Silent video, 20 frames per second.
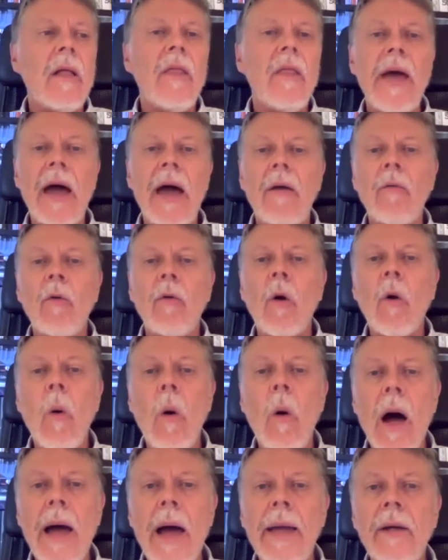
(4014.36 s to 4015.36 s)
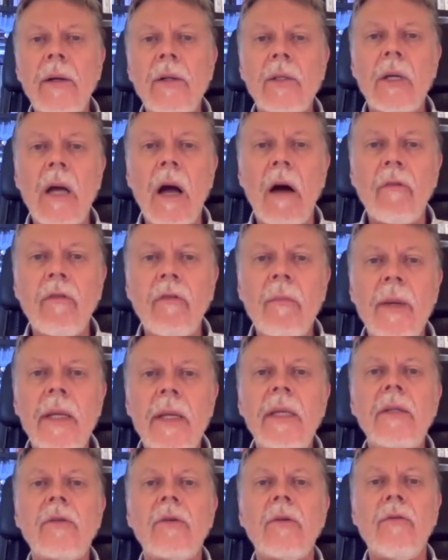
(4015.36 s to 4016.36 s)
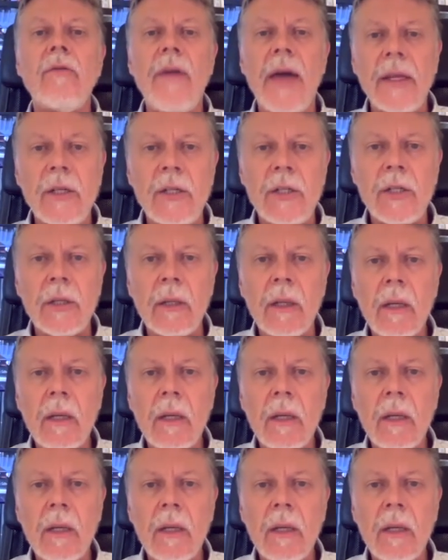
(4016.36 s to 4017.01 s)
that requires government intervention.